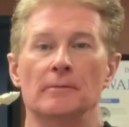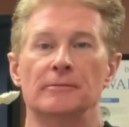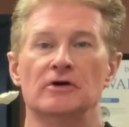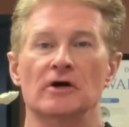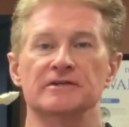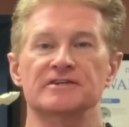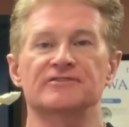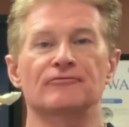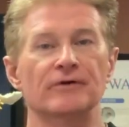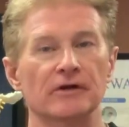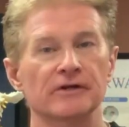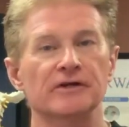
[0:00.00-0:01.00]
because it's
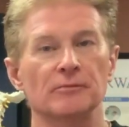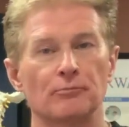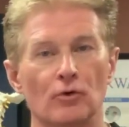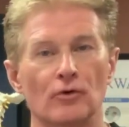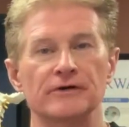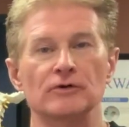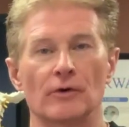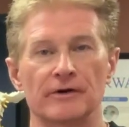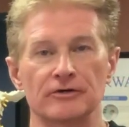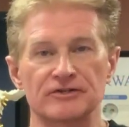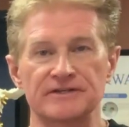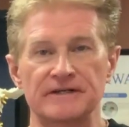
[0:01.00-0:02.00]
really important you
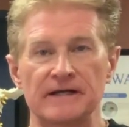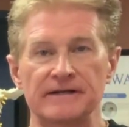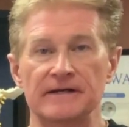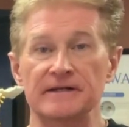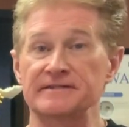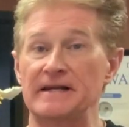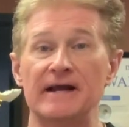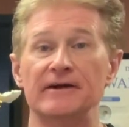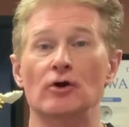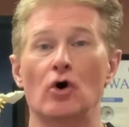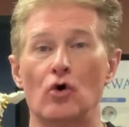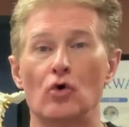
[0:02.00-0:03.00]
understand that it's not
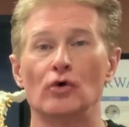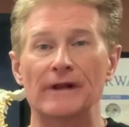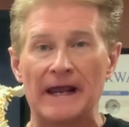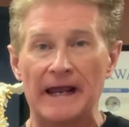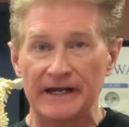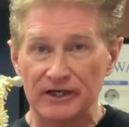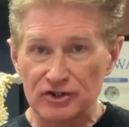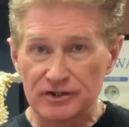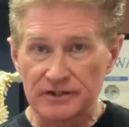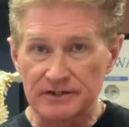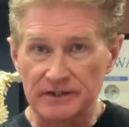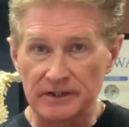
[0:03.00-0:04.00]
an old age
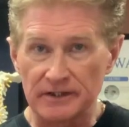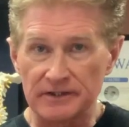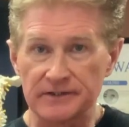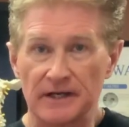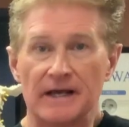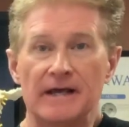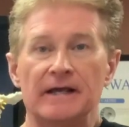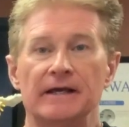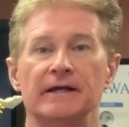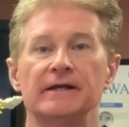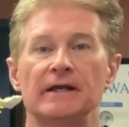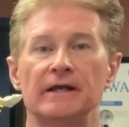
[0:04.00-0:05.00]
disease,
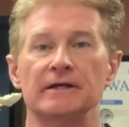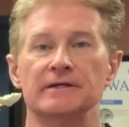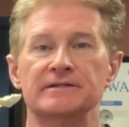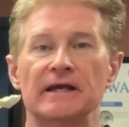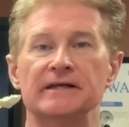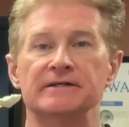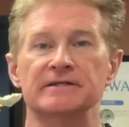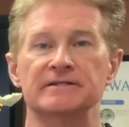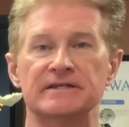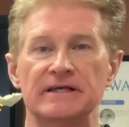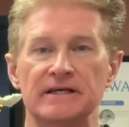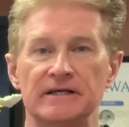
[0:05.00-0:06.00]
it is a
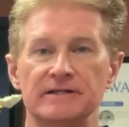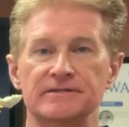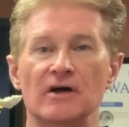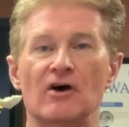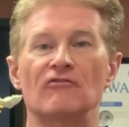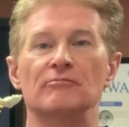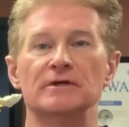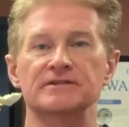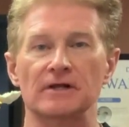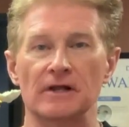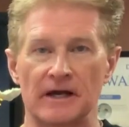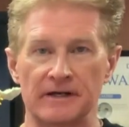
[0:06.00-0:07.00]
disease of
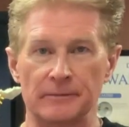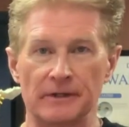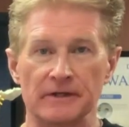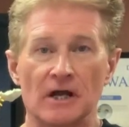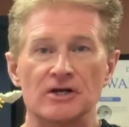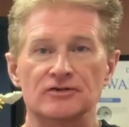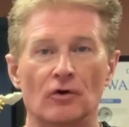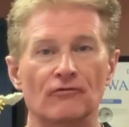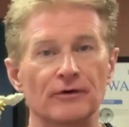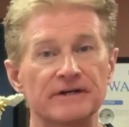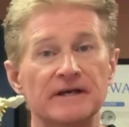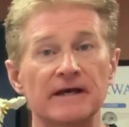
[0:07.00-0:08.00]
misalignment. So if
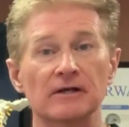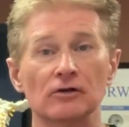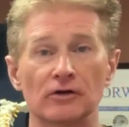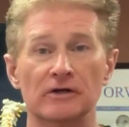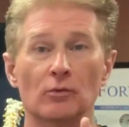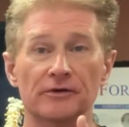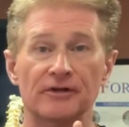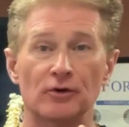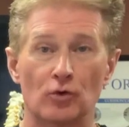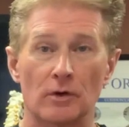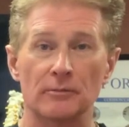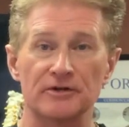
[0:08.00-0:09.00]
we take a look at what the
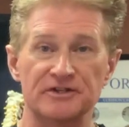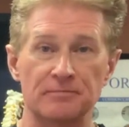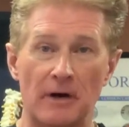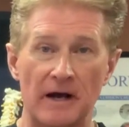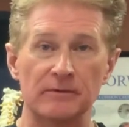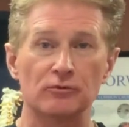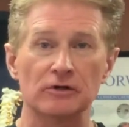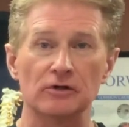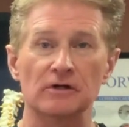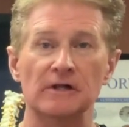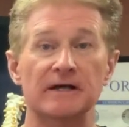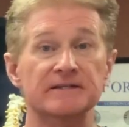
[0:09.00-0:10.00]
normal spine would
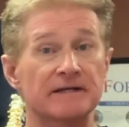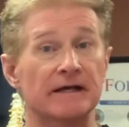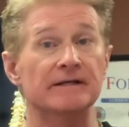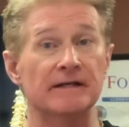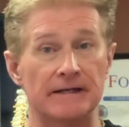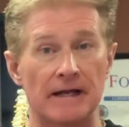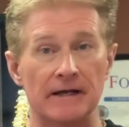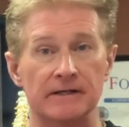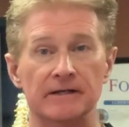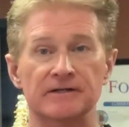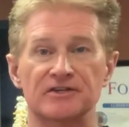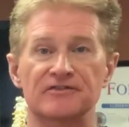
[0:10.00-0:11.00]
look like, say in the
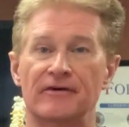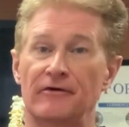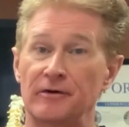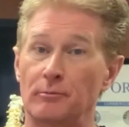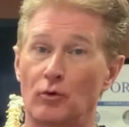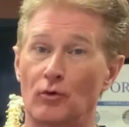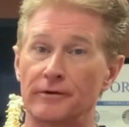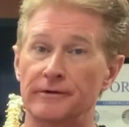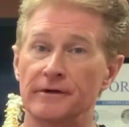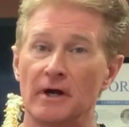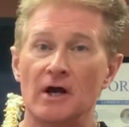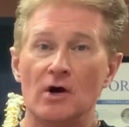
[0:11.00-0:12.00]
neck, this is very
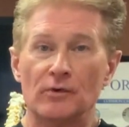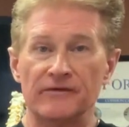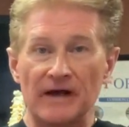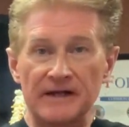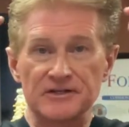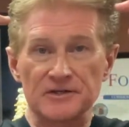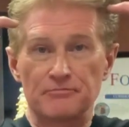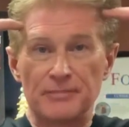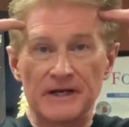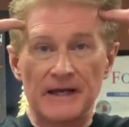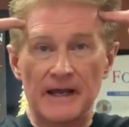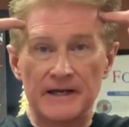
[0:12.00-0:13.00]
important. We've got this
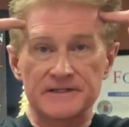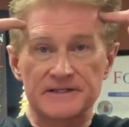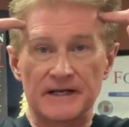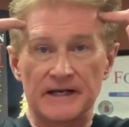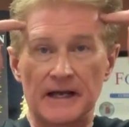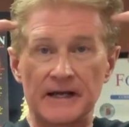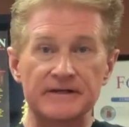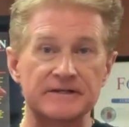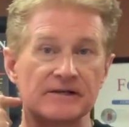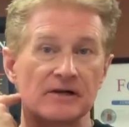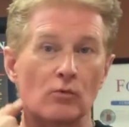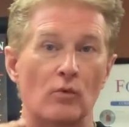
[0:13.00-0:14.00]
big head sitting on
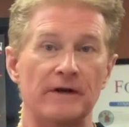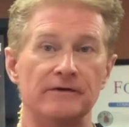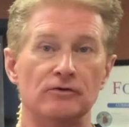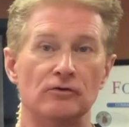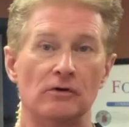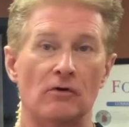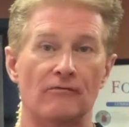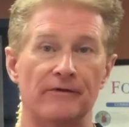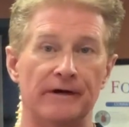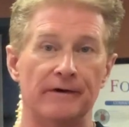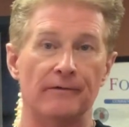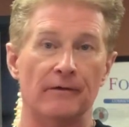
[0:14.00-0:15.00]
this little wet noodle over
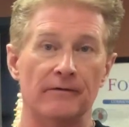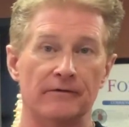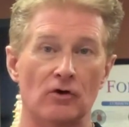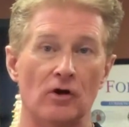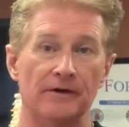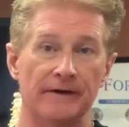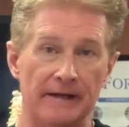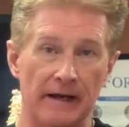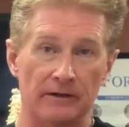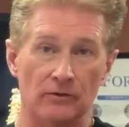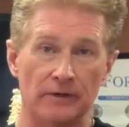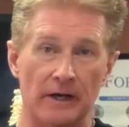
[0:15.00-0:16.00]
here called a
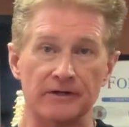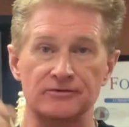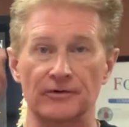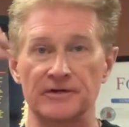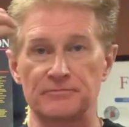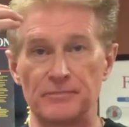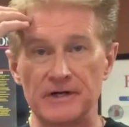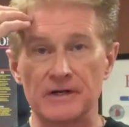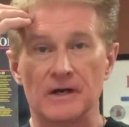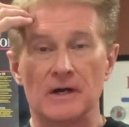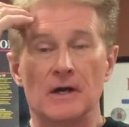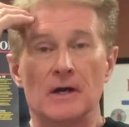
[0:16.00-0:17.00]
neck, okay? So this
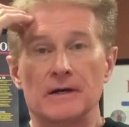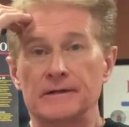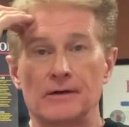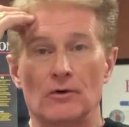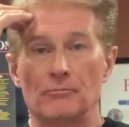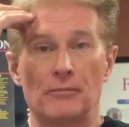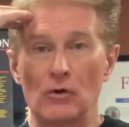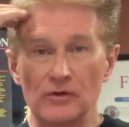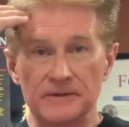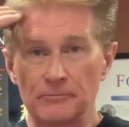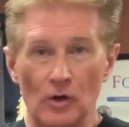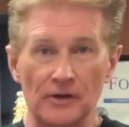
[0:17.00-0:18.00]
big,
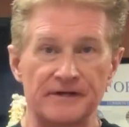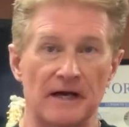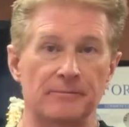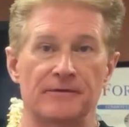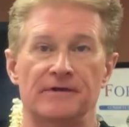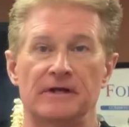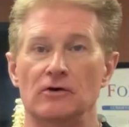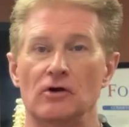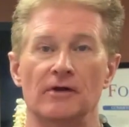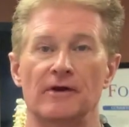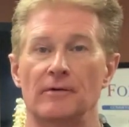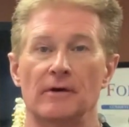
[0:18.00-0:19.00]
bowling ball type of thing
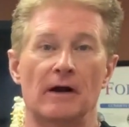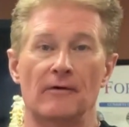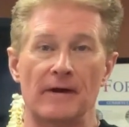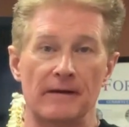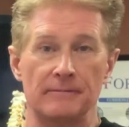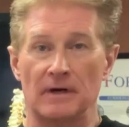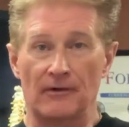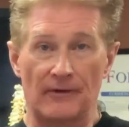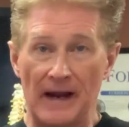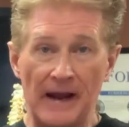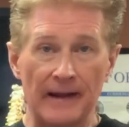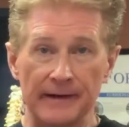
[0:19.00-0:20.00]
called our
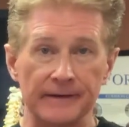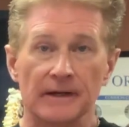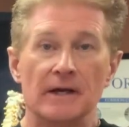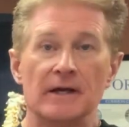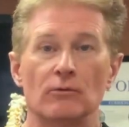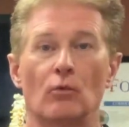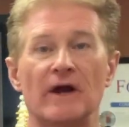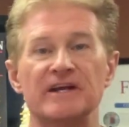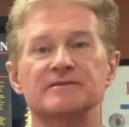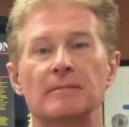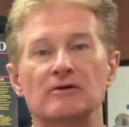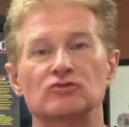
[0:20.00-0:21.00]
head
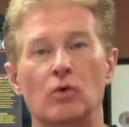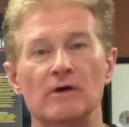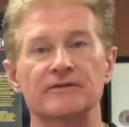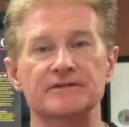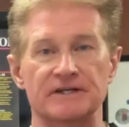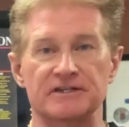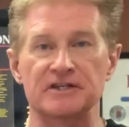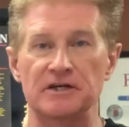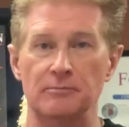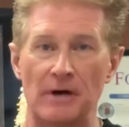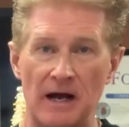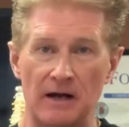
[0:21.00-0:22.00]
weighs about 12 to
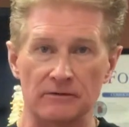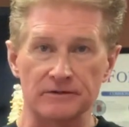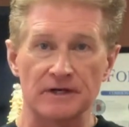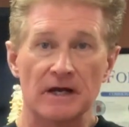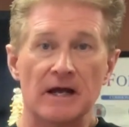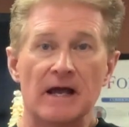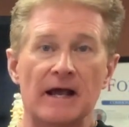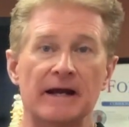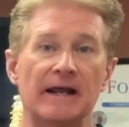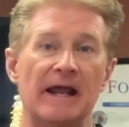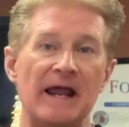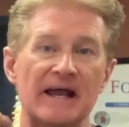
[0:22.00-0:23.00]
16 pounds. And
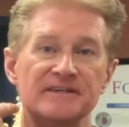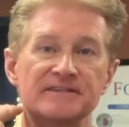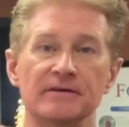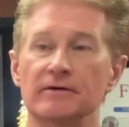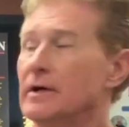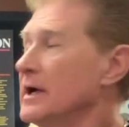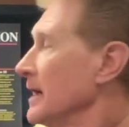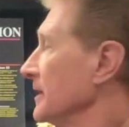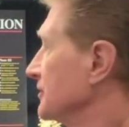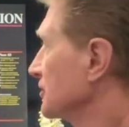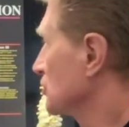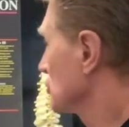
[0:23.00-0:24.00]
it has to
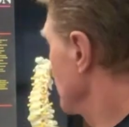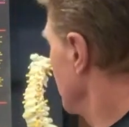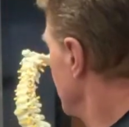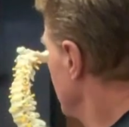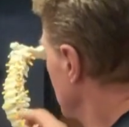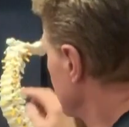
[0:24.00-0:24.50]
distribute